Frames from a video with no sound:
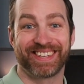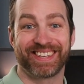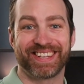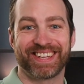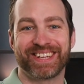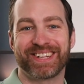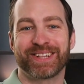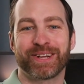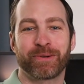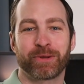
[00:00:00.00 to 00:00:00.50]

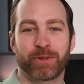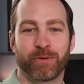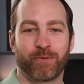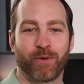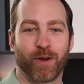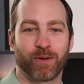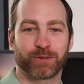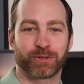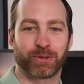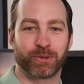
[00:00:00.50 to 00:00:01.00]
Eli with
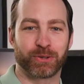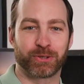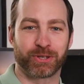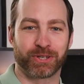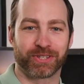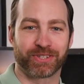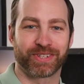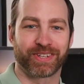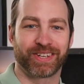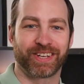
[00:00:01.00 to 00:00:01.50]
Evolved
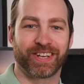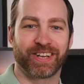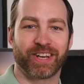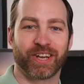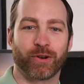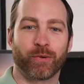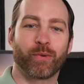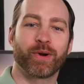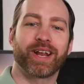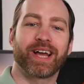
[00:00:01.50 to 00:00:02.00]
Solutions,
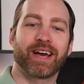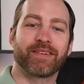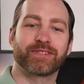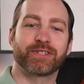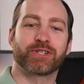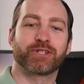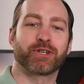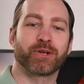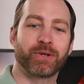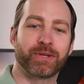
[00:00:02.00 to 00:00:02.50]
and what I have to
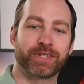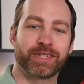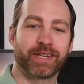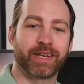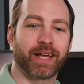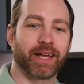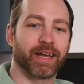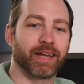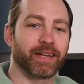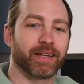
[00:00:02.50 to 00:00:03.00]
show you
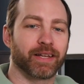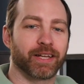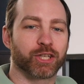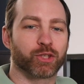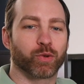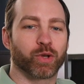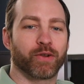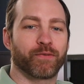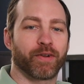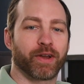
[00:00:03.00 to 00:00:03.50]
today is
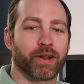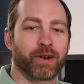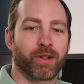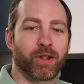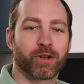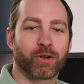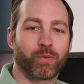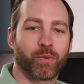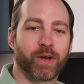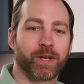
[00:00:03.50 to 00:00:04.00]
one of
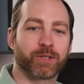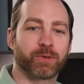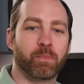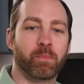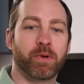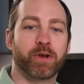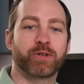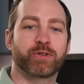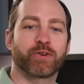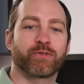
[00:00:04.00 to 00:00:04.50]
Analog Way's
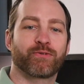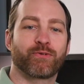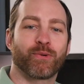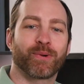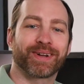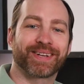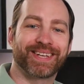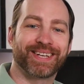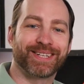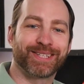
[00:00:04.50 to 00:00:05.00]
Midra
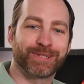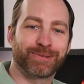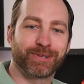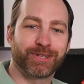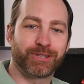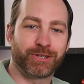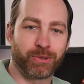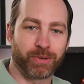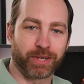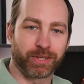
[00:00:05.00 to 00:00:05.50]
4K
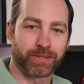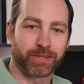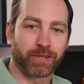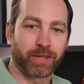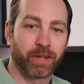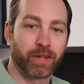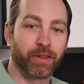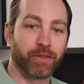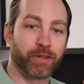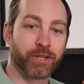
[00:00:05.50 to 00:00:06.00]
series units.
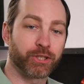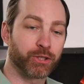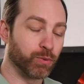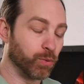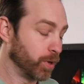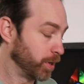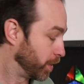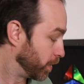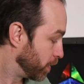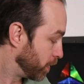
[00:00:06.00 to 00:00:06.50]
This
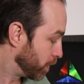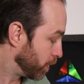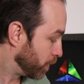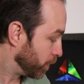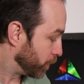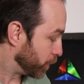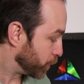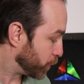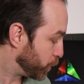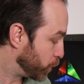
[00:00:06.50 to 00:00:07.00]
one,
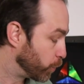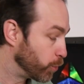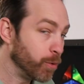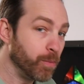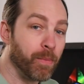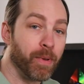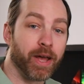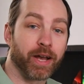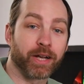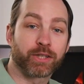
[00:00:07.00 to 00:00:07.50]
the
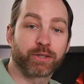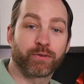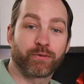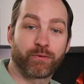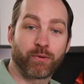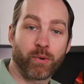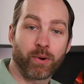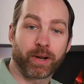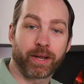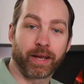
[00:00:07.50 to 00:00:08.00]

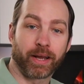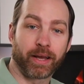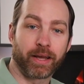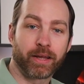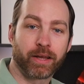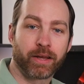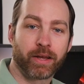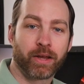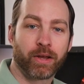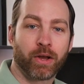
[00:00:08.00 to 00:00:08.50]
QMX4K,
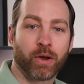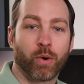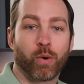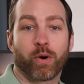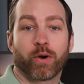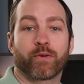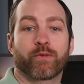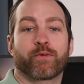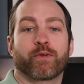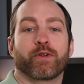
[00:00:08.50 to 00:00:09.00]

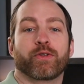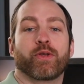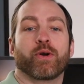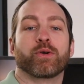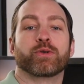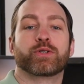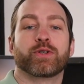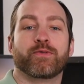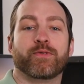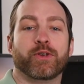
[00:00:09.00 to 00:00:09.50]
or for
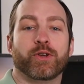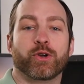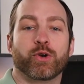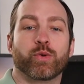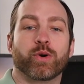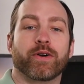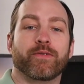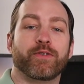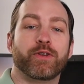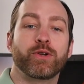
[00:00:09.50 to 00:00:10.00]
those of you who
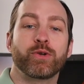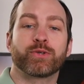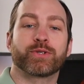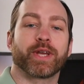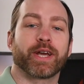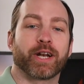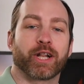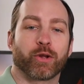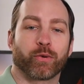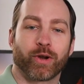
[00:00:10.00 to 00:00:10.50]
have used
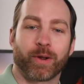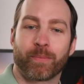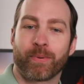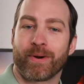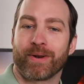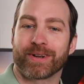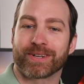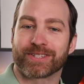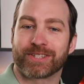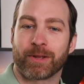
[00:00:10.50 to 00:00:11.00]
Analog Way
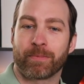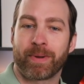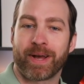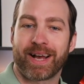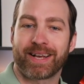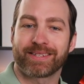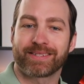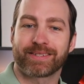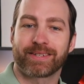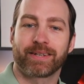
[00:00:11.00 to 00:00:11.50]
products in the
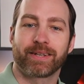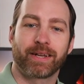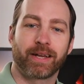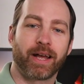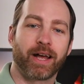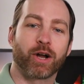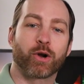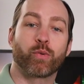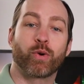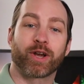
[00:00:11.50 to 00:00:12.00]
past,
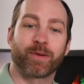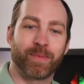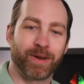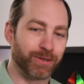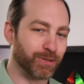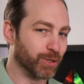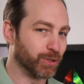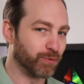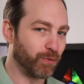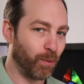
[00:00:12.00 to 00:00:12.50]
a Quick
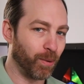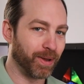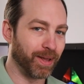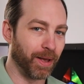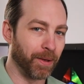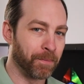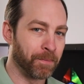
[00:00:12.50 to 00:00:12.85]
Matrix 4K.